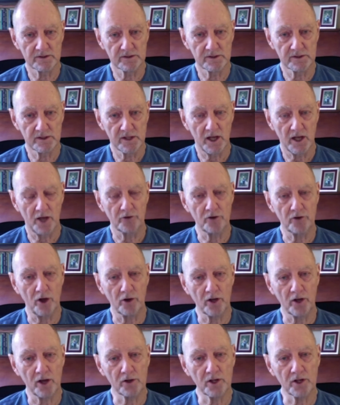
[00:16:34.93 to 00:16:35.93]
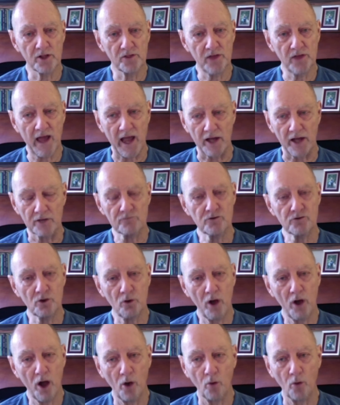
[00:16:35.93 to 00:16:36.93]
And not only that, if you
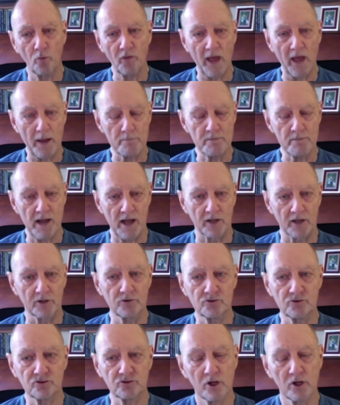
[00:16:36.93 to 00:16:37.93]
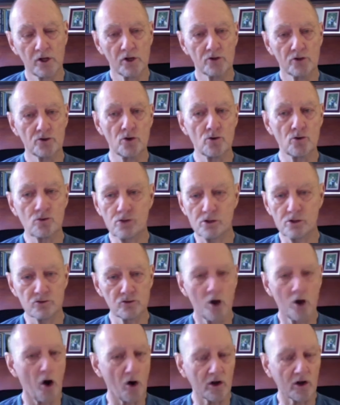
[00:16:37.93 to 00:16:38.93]
hold that balance, you could
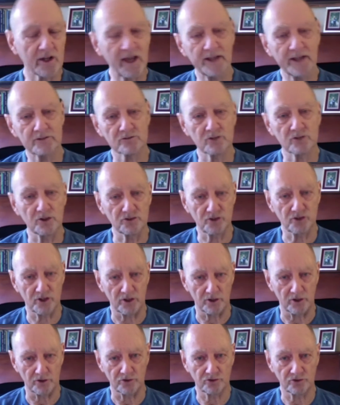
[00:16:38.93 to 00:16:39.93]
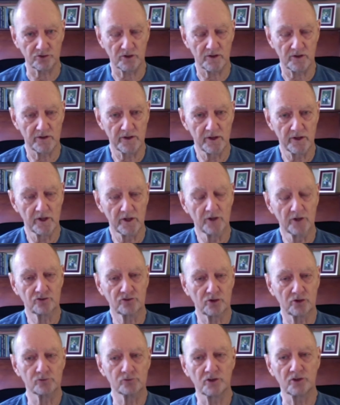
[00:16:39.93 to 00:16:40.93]
not get disease.
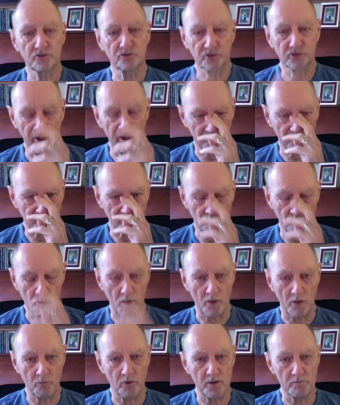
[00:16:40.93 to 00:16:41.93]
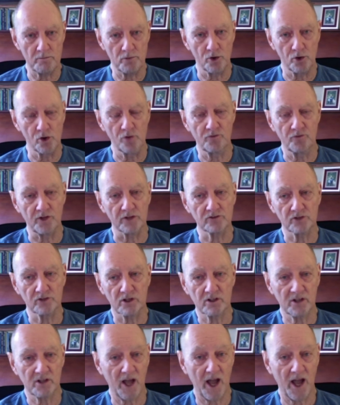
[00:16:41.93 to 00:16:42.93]
So disease is when we move into
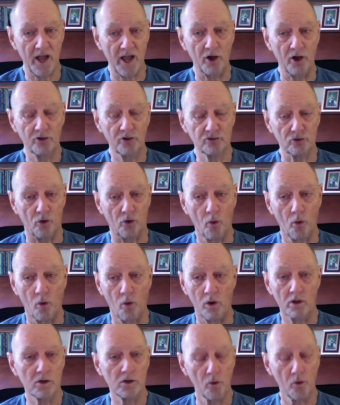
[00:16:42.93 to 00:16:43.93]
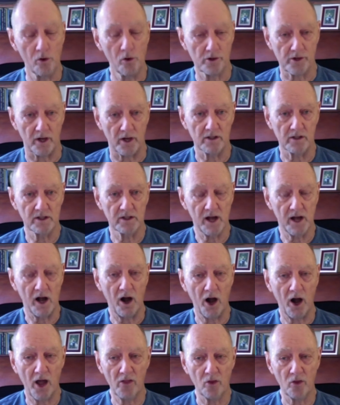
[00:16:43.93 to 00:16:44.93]
chaos or order.
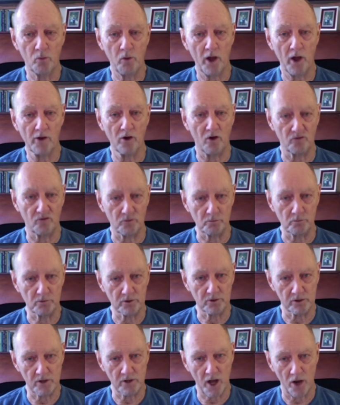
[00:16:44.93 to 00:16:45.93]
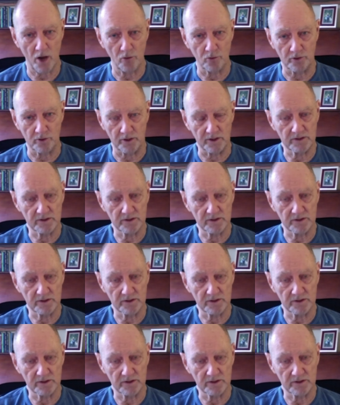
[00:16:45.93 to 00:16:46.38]
Either one of them can hold it.